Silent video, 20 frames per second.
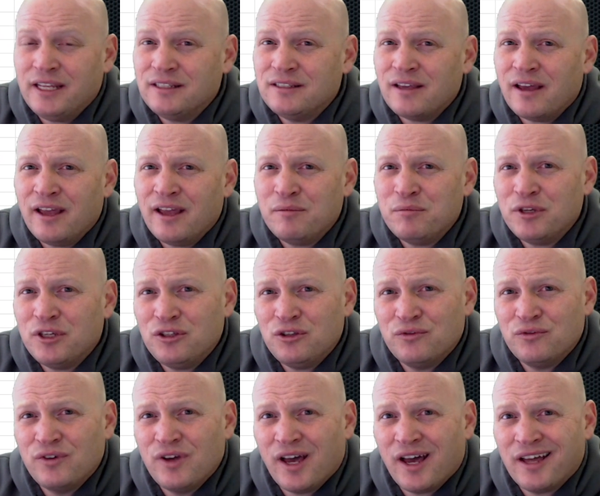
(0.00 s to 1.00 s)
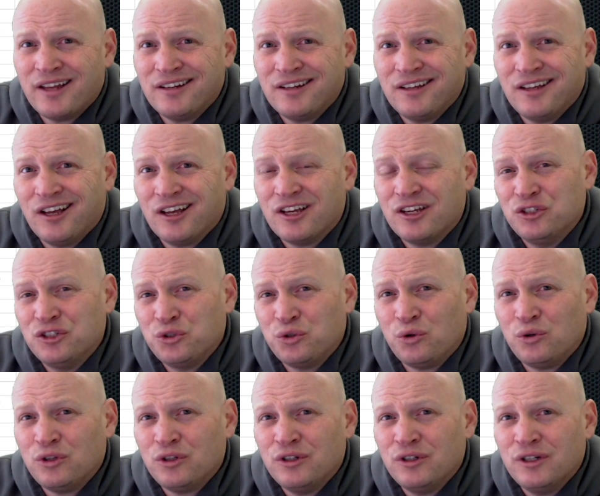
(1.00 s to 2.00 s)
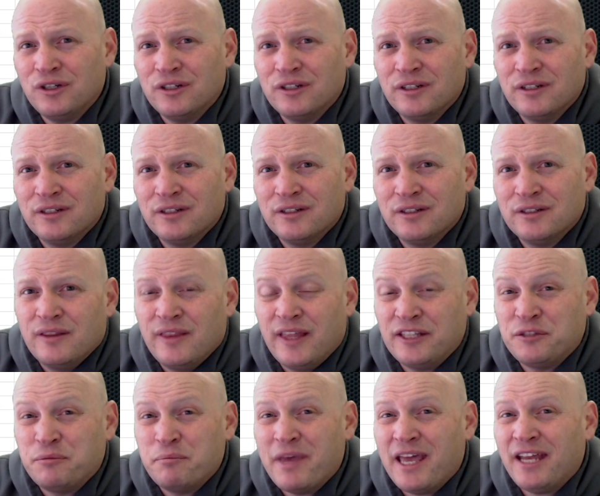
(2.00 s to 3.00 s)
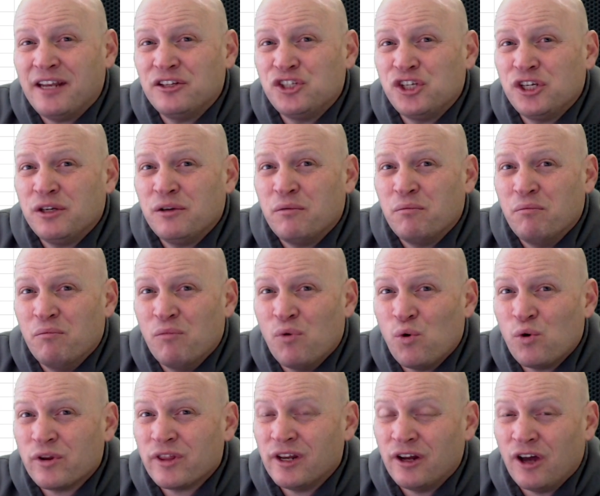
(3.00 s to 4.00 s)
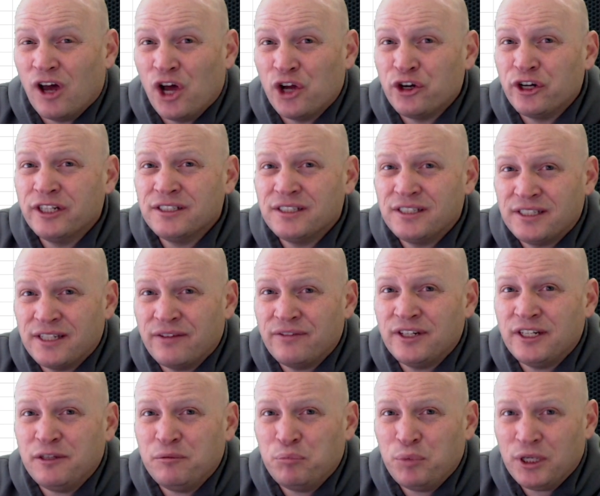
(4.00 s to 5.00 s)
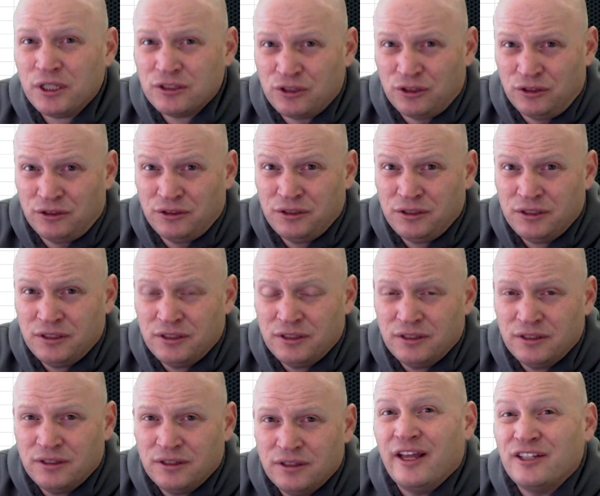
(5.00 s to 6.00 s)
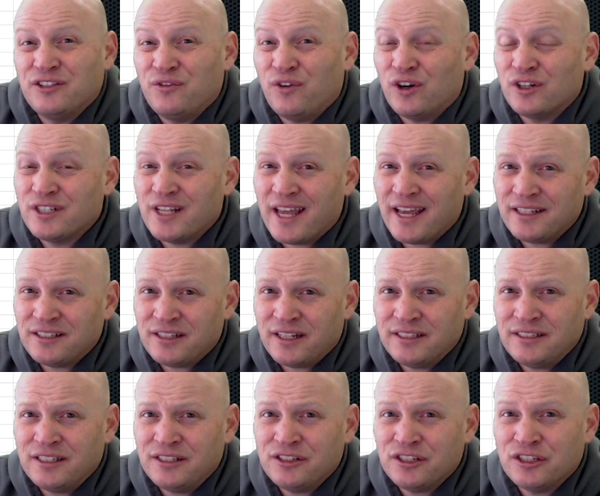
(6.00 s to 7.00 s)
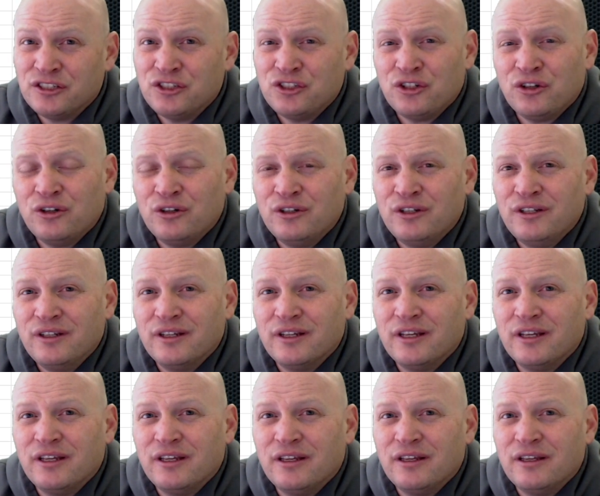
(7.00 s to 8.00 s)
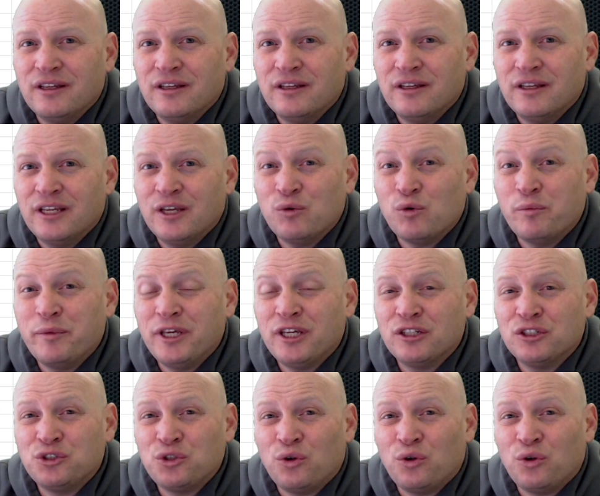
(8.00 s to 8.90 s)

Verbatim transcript: Anytime you've got a controller that's managing more than 170 pixels, as far as Xlights is concerned, it will be